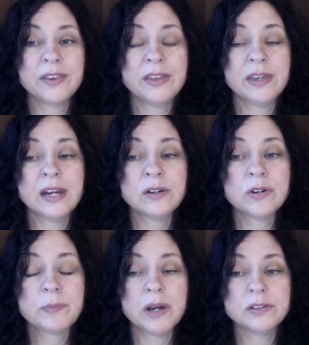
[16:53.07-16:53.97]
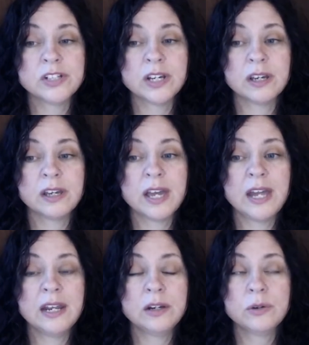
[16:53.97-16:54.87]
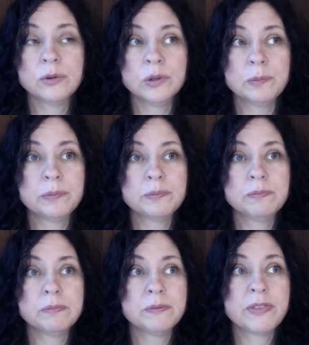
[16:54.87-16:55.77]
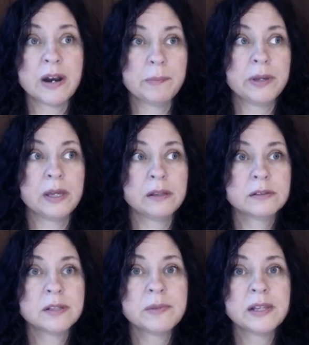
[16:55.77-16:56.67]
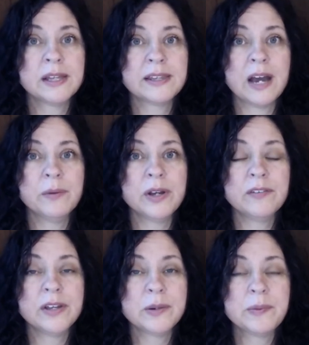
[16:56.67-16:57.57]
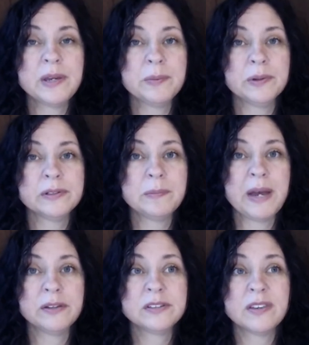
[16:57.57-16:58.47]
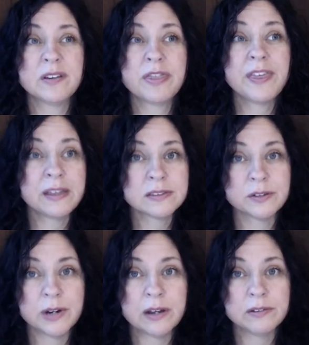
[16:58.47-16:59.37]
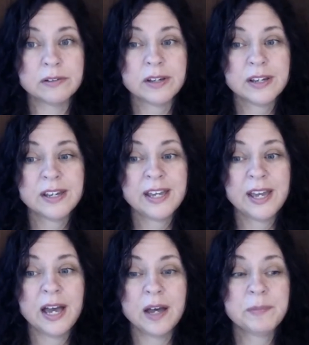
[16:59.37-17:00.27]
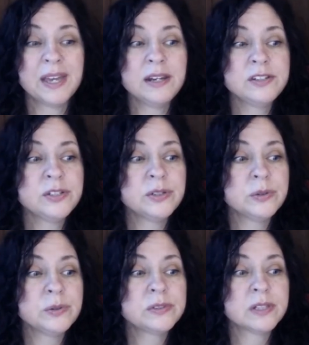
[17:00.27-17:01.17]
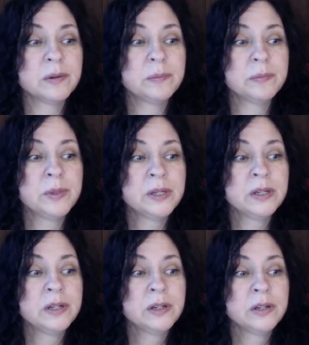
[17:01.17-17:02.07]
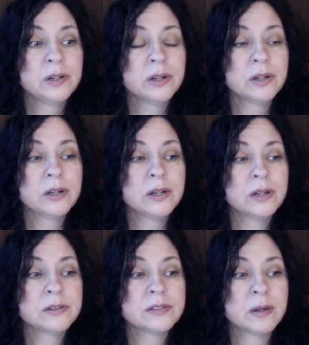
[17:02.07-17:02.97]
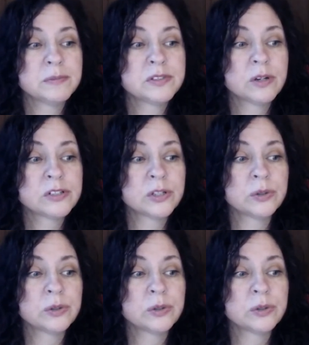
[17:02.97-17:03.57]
get in group coaching, get in group therapy, something like that, where you have other people to bounce other things around. Get into some social